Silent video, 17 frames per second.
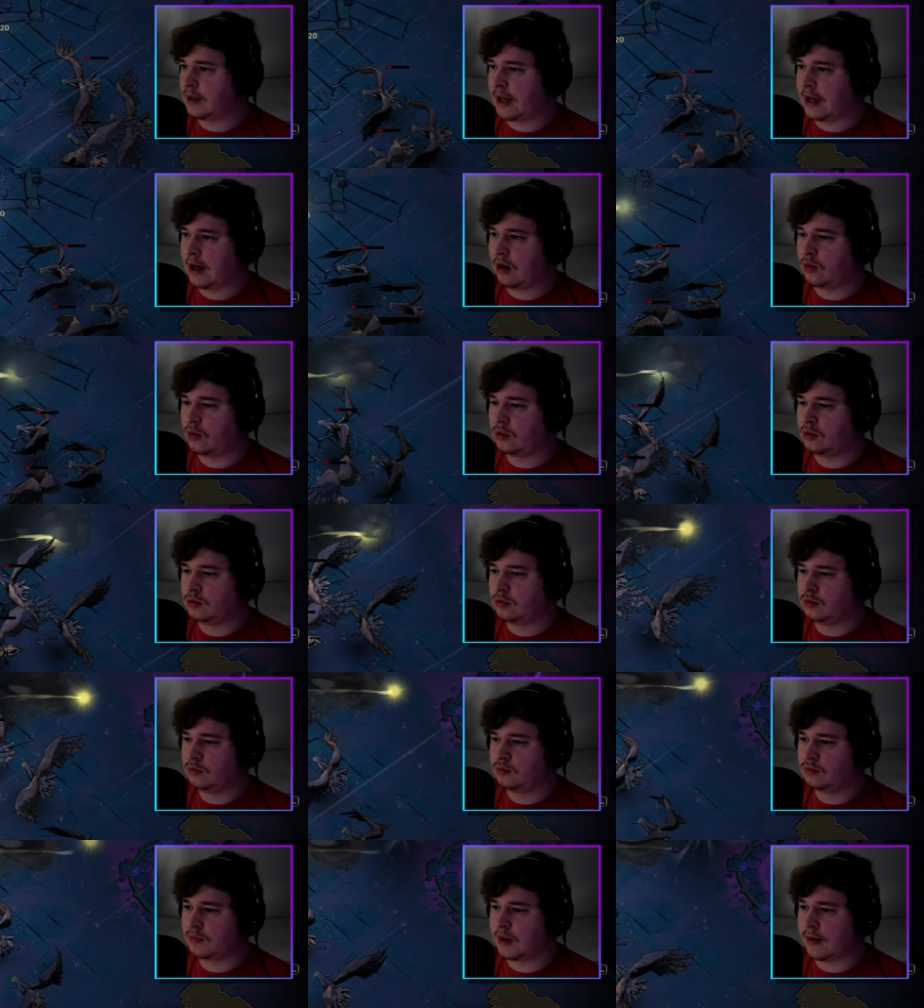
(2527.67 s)
Ow.
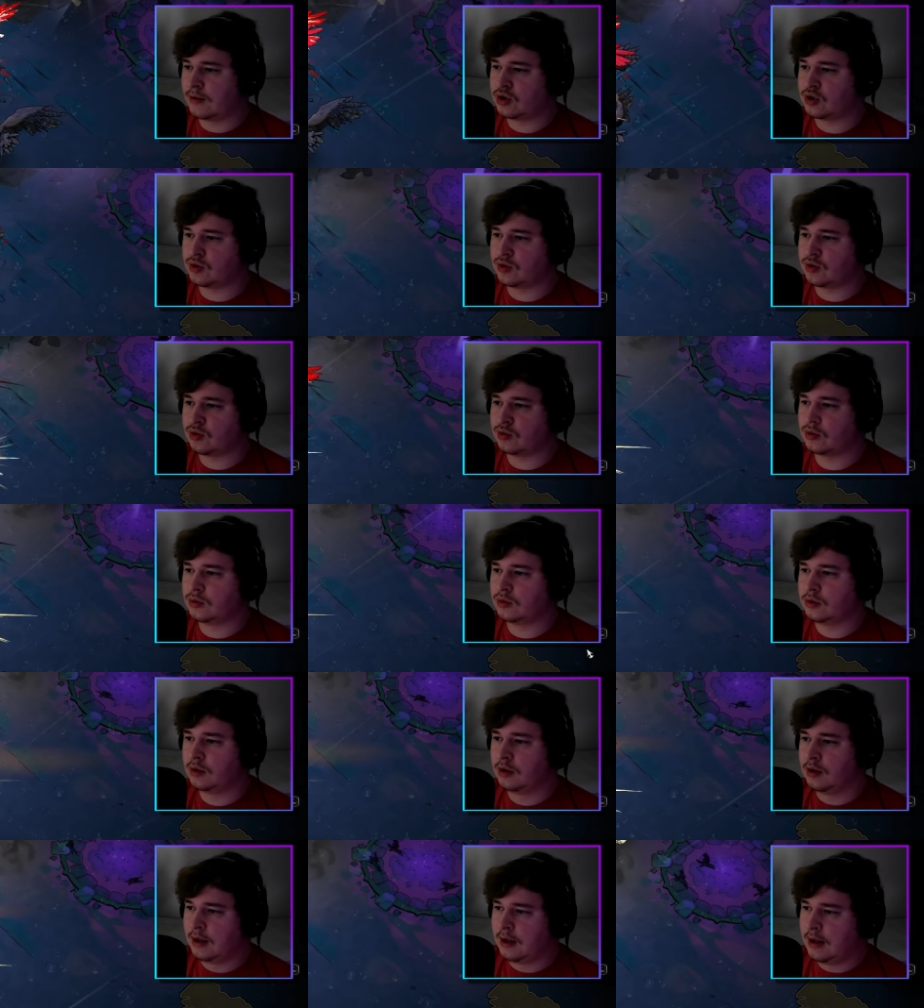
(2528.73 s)
Why would you
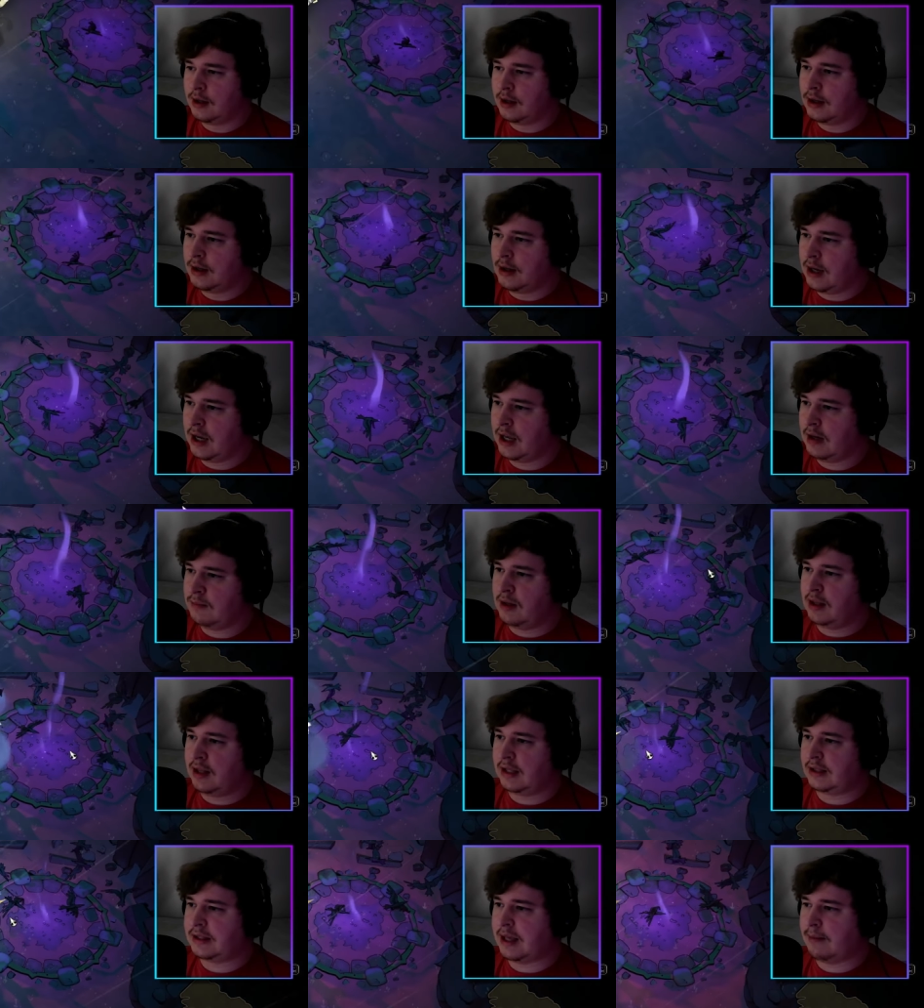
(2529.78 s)
hit me
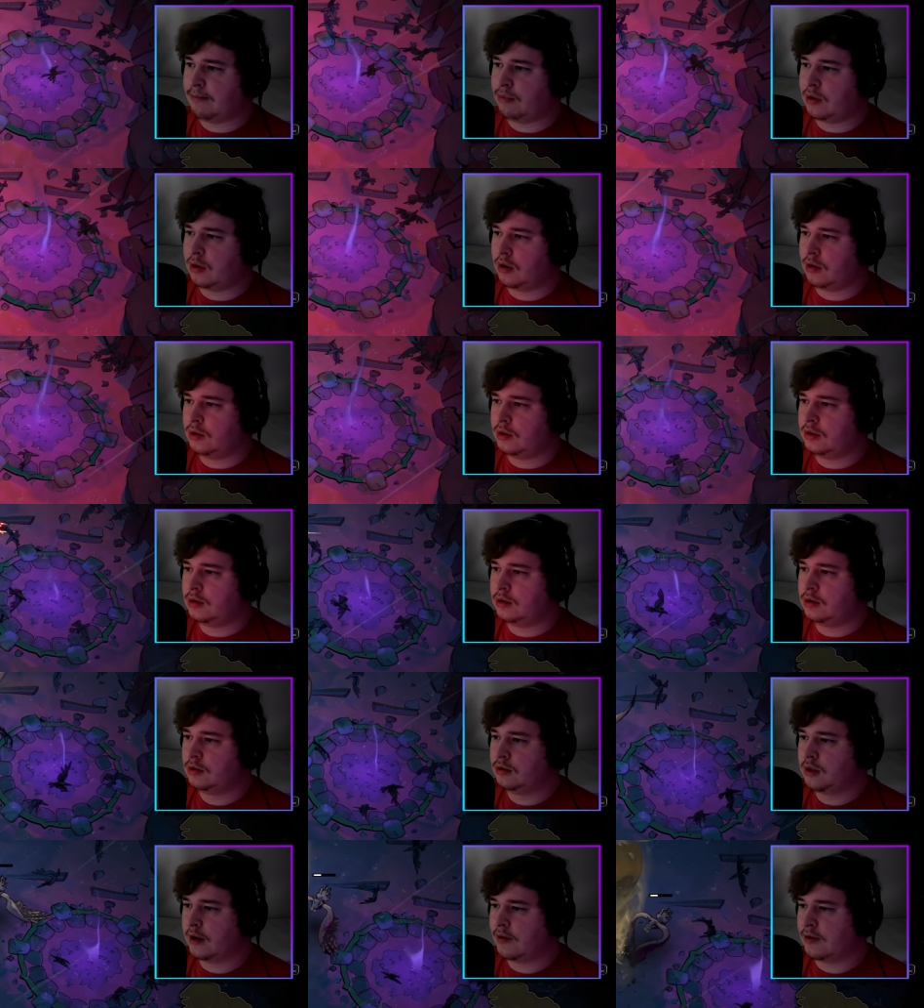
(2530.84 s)
like that, bro?
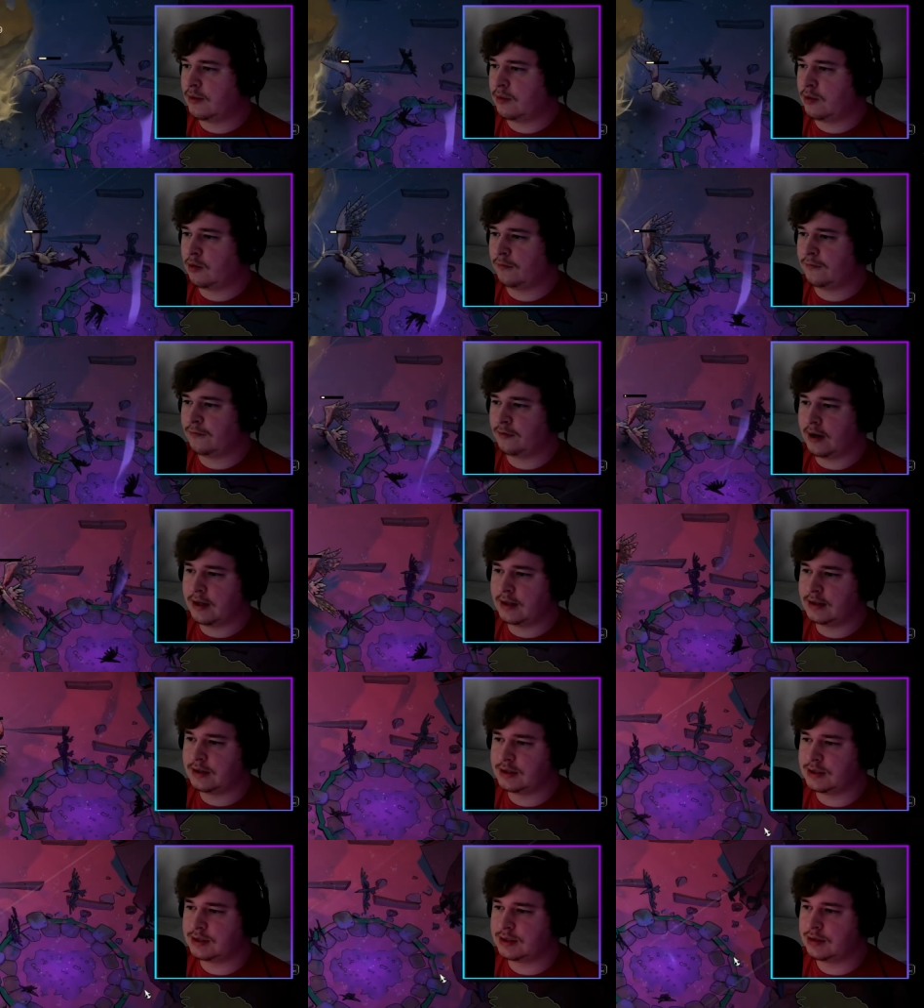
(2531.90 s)
I thought we were
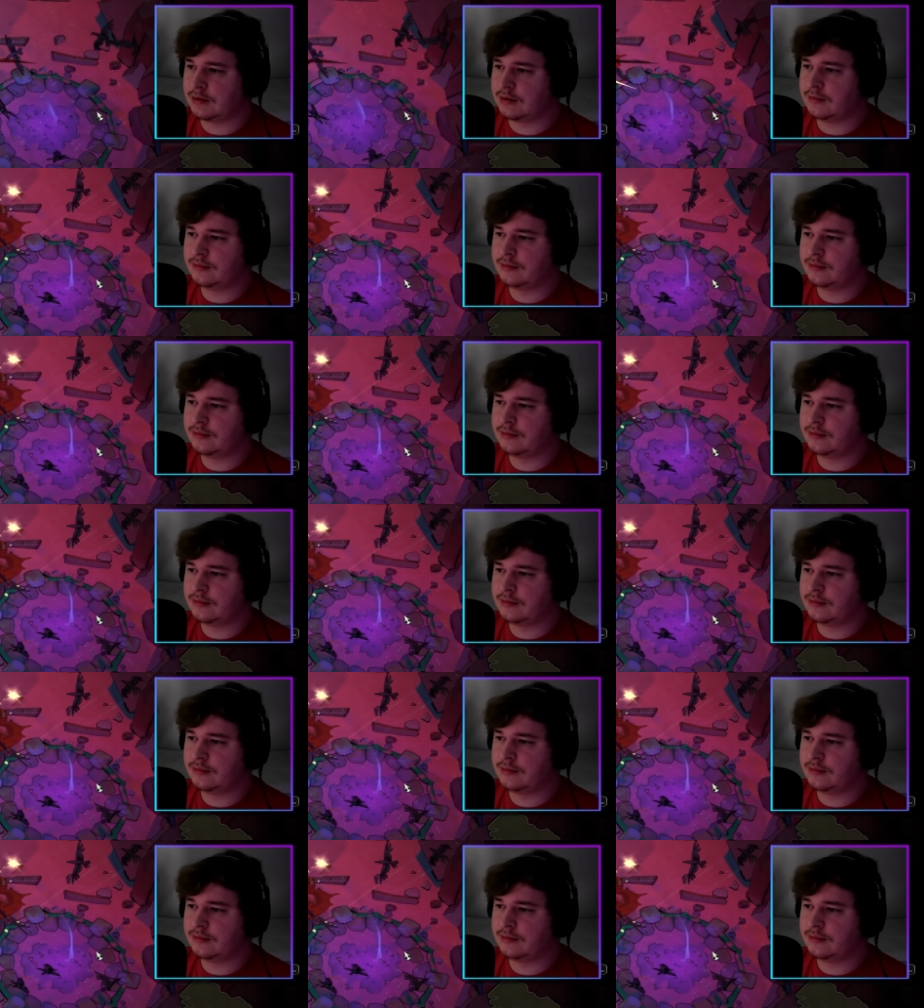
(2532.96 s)
friends.